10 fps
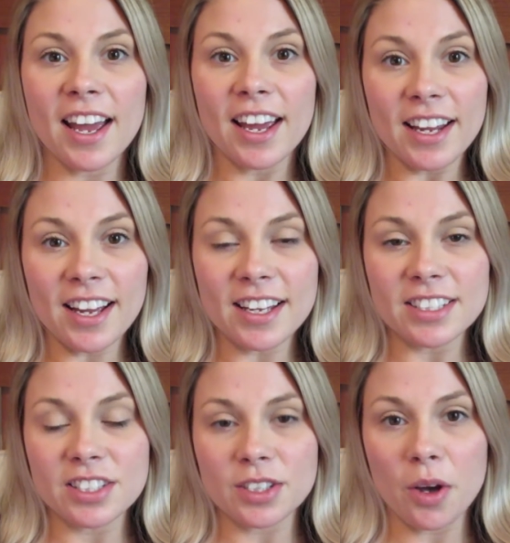Hey
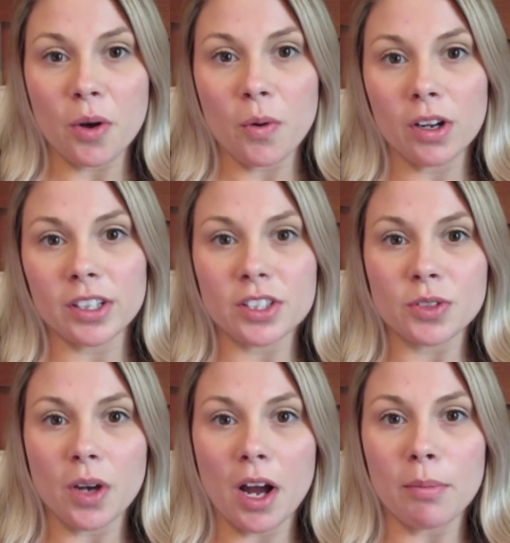guys, so wanted
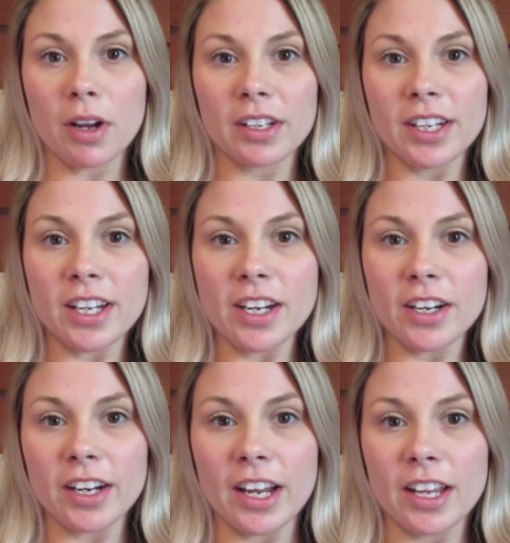to hop on
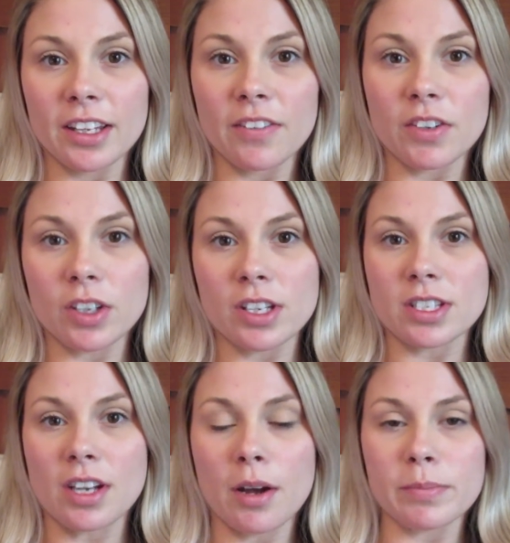here and give you
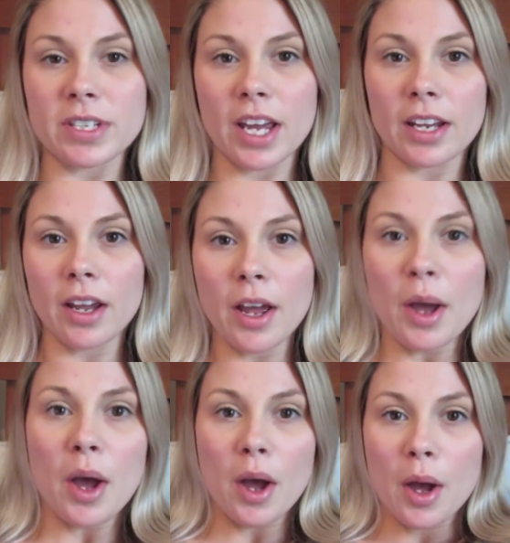guys an update
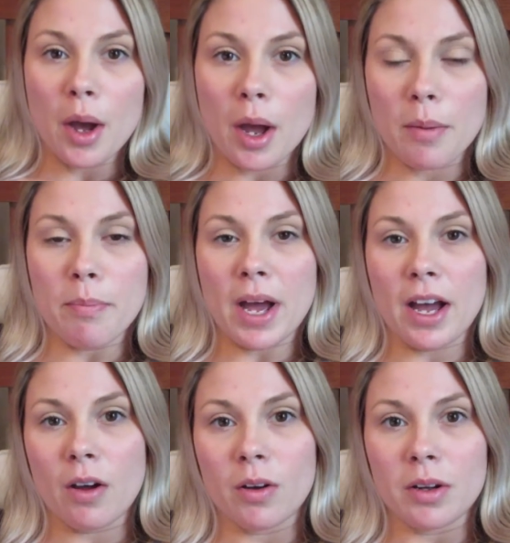
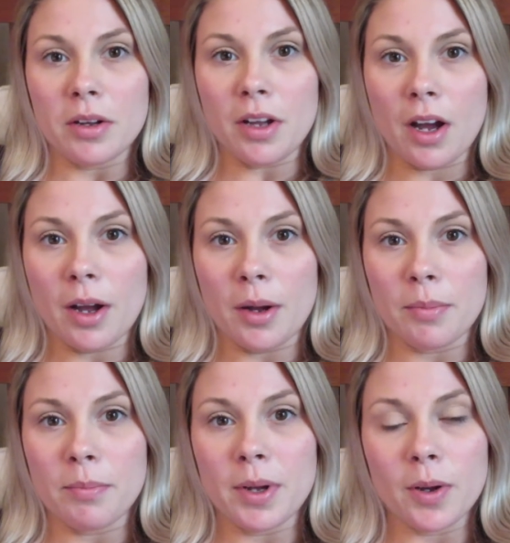about
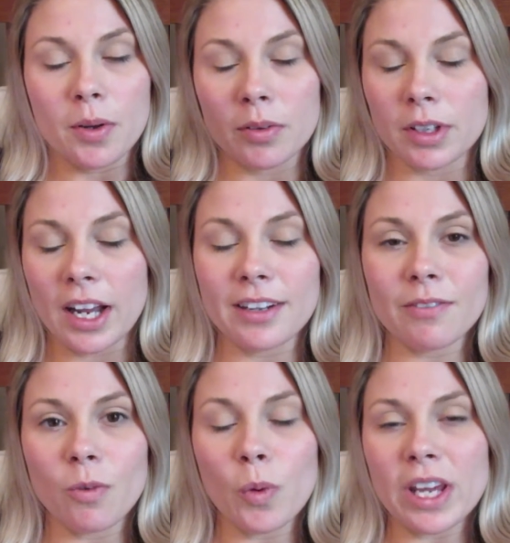um, kind
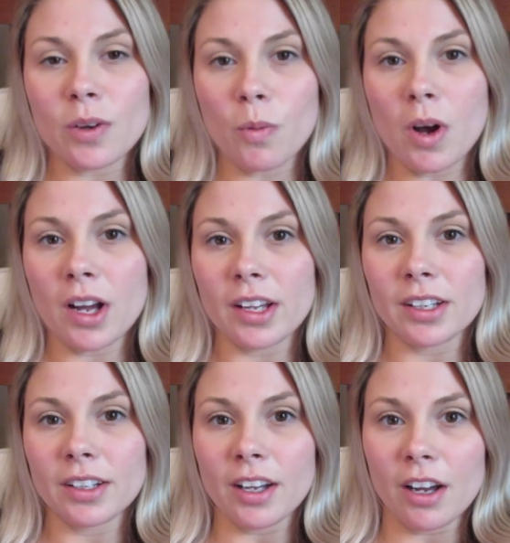of week
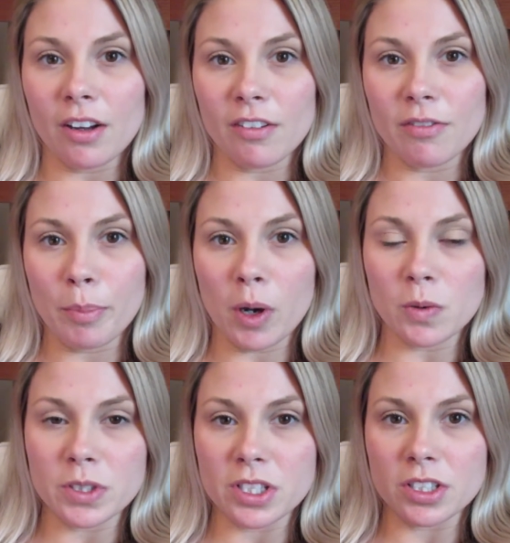one of
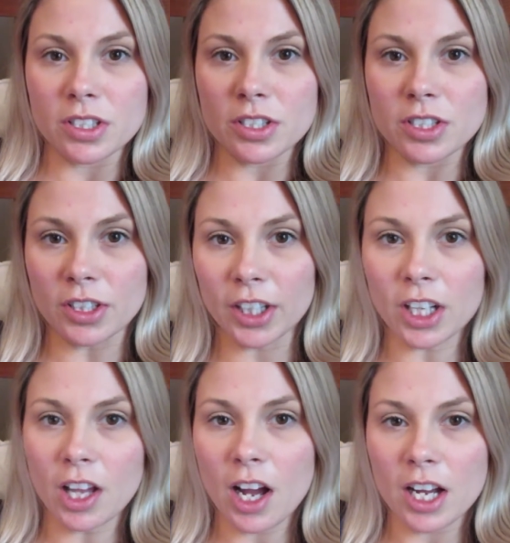post
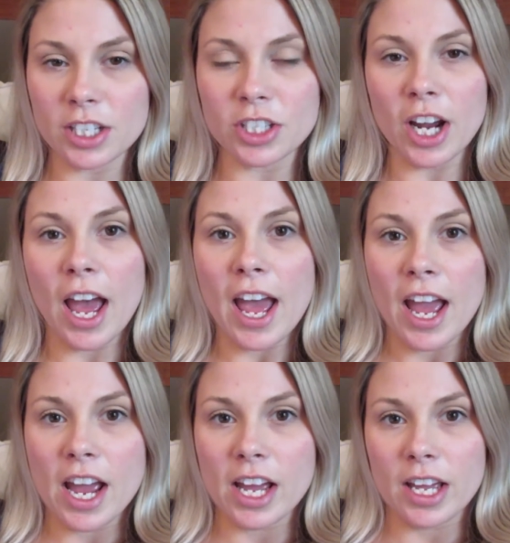cerclage
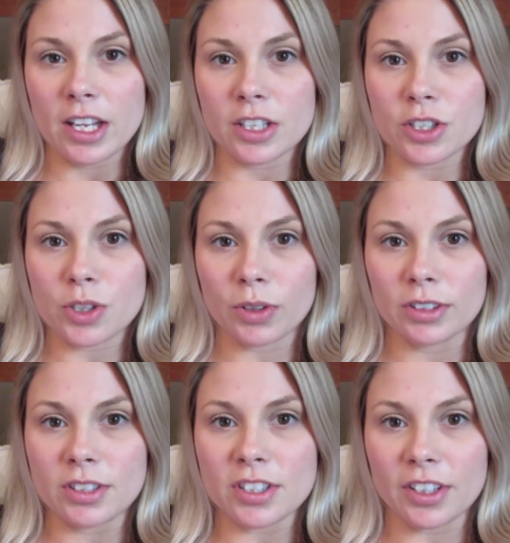and
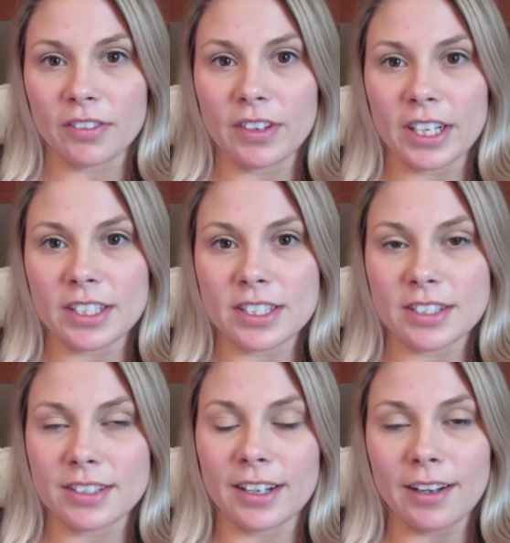shortened
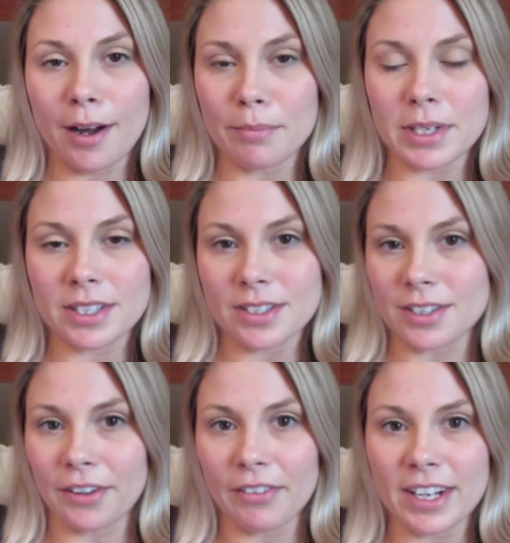cervix, incompetent
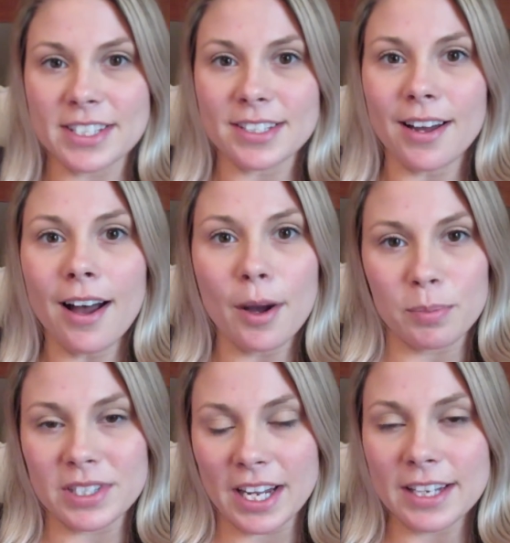cervix
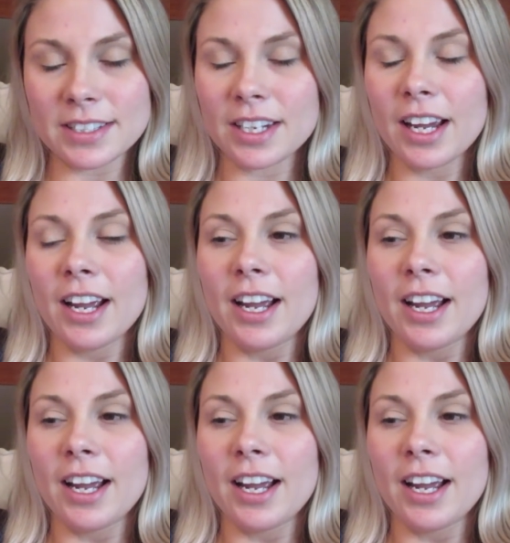update.